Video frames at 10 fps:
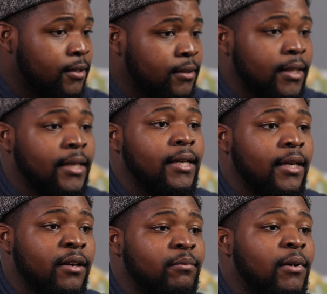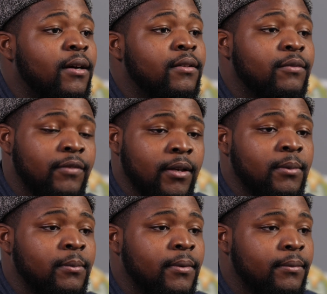take care of my other
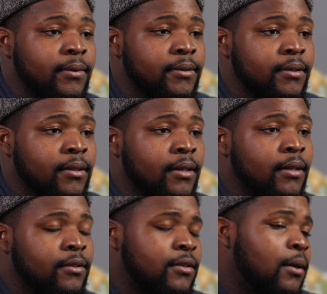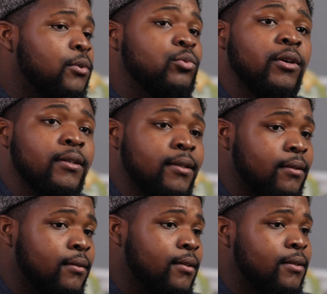family members. So I was working
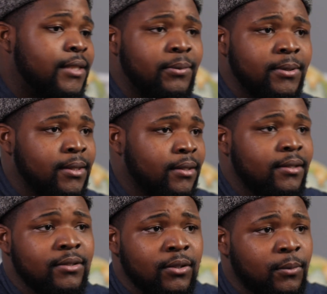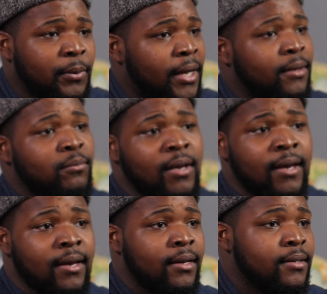since I was 10 years old, packing
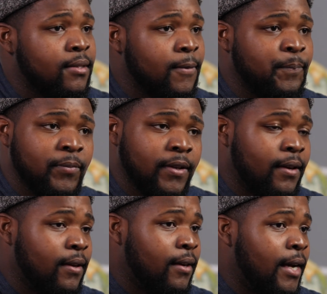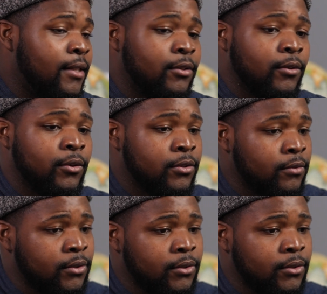bags at the grocery